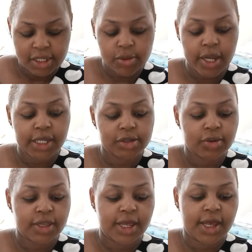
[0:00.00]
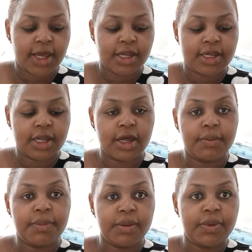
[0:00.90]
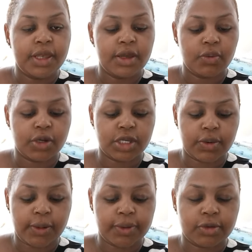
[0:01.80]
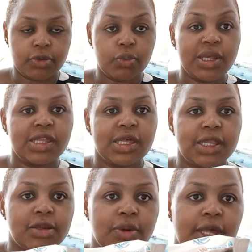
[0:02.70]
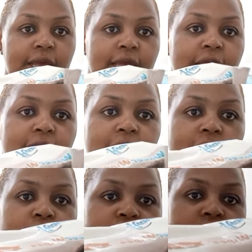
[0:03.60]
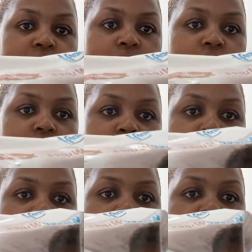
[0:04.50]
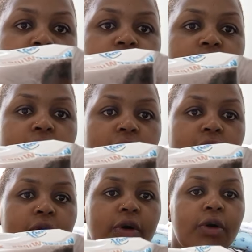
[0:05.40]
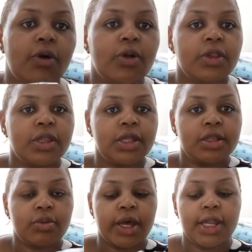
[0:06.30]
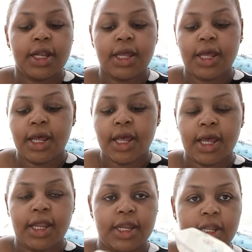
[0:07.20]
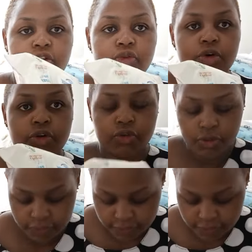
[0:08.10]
so I saw they had baby water wipes too, which is okay, which is what I was looking for all this while. And I took two of